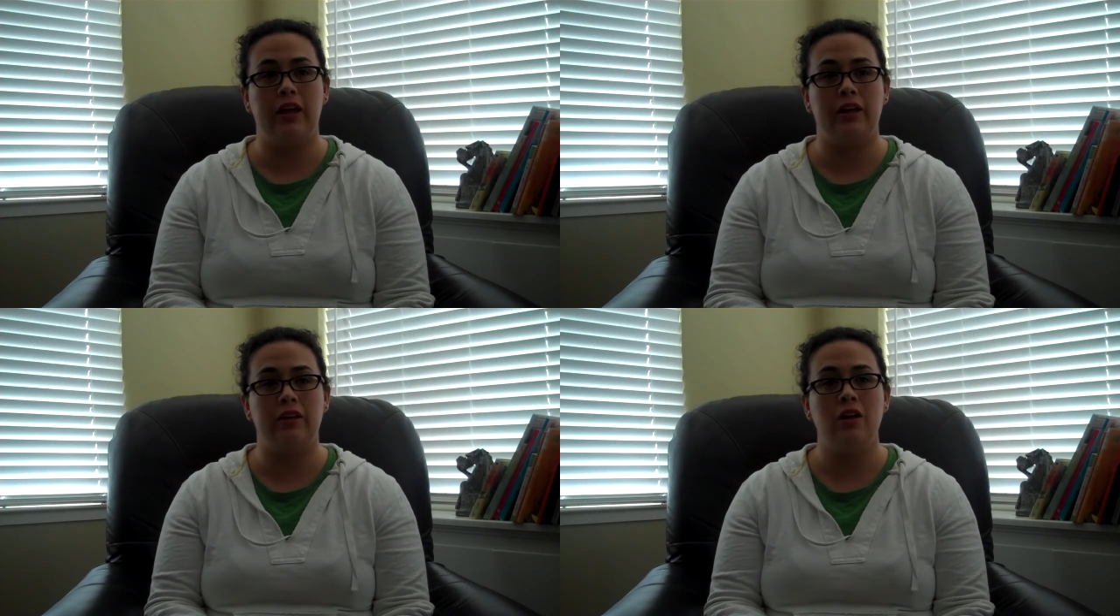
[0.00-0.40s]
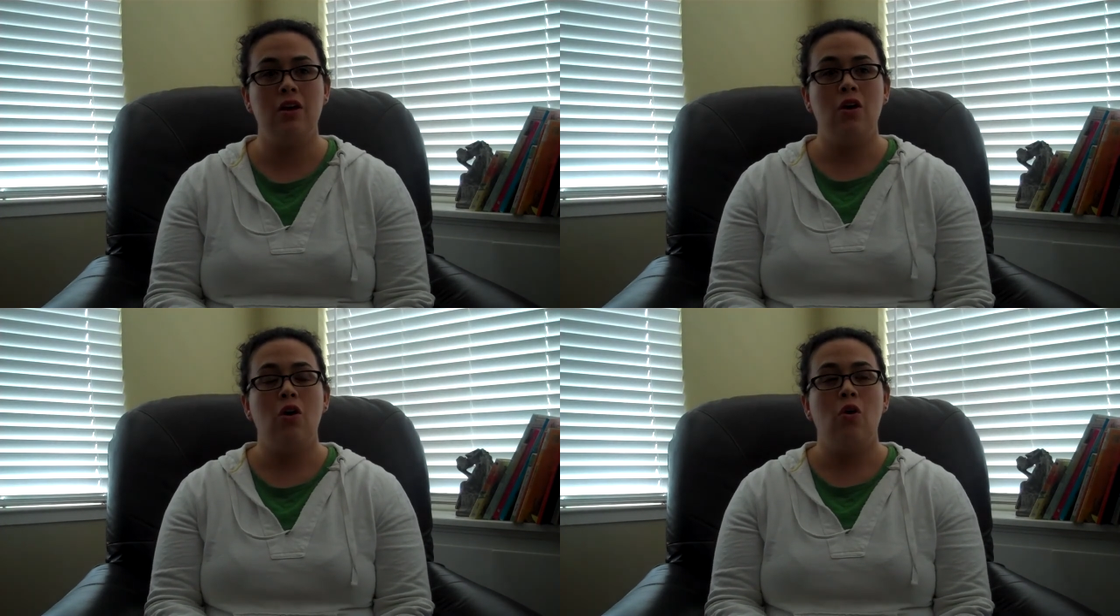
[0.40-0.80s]
And
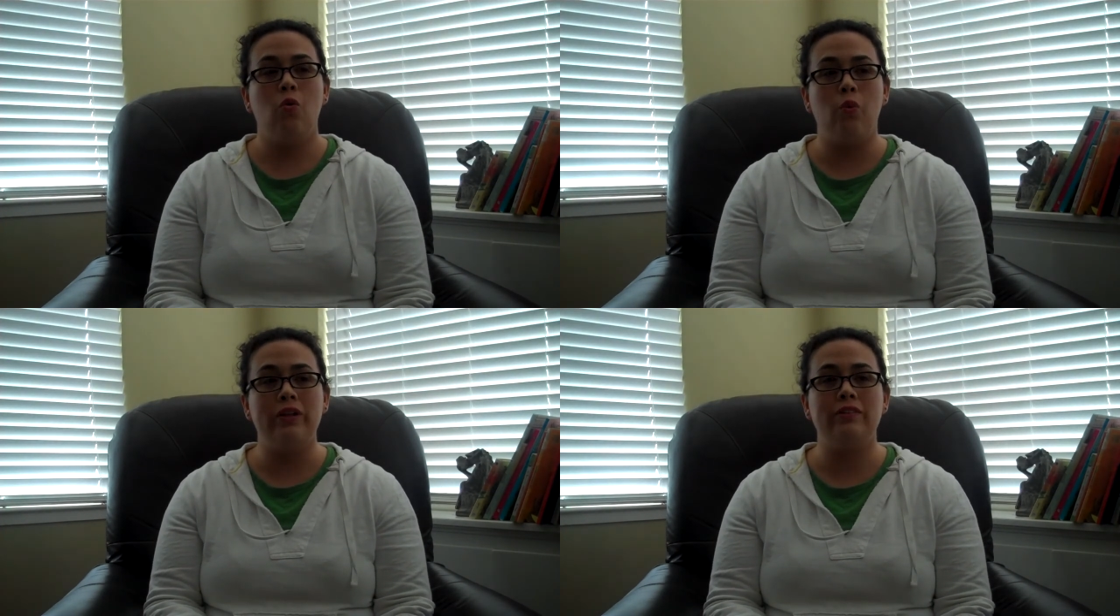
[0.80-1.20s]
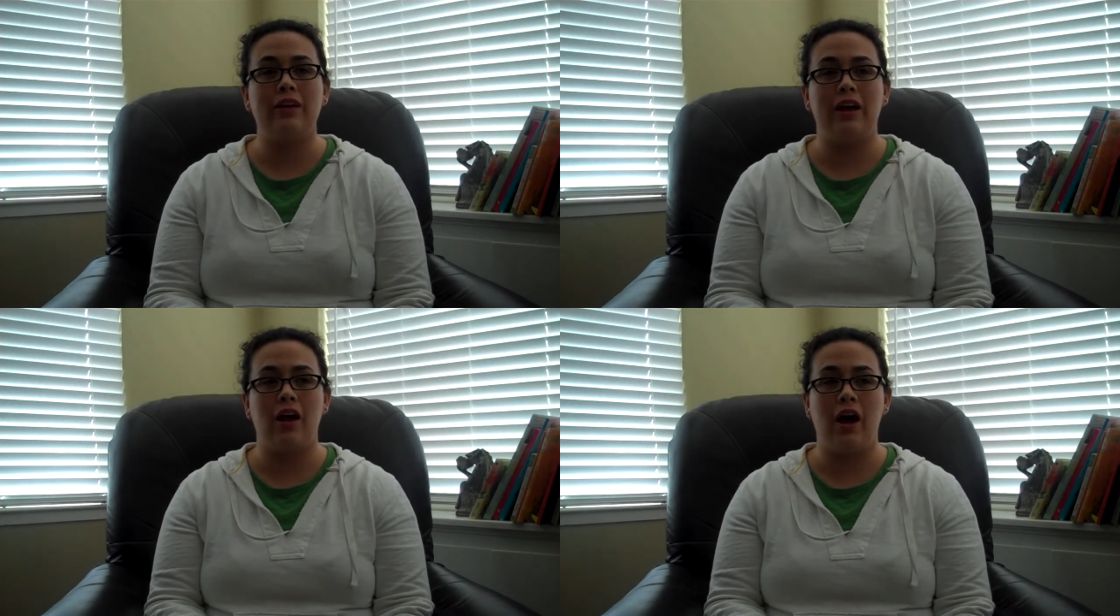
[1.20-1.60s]
once
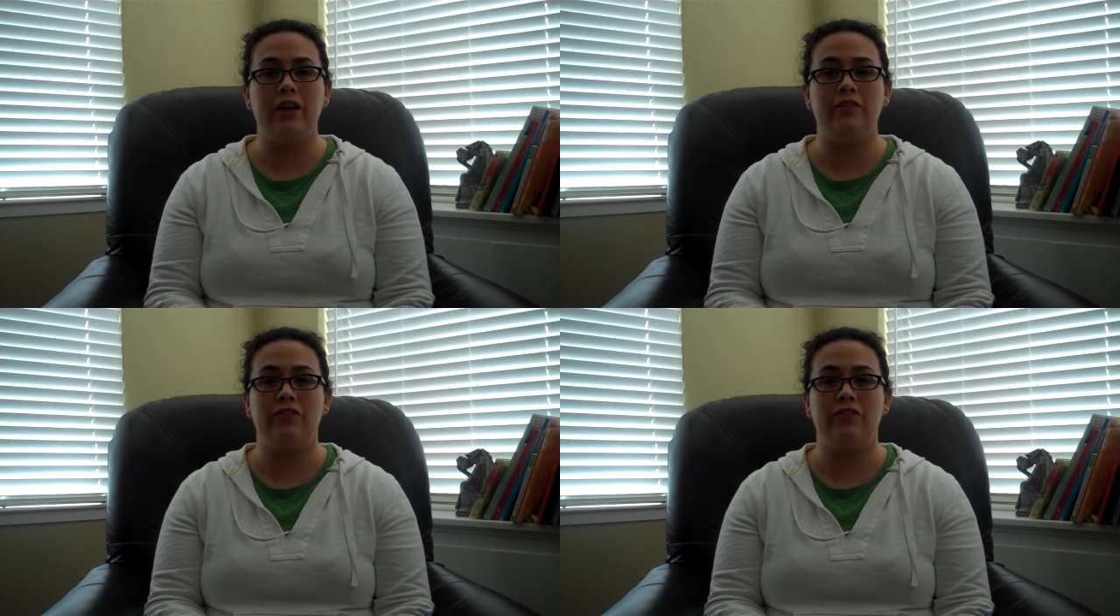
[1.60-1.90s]
I kind of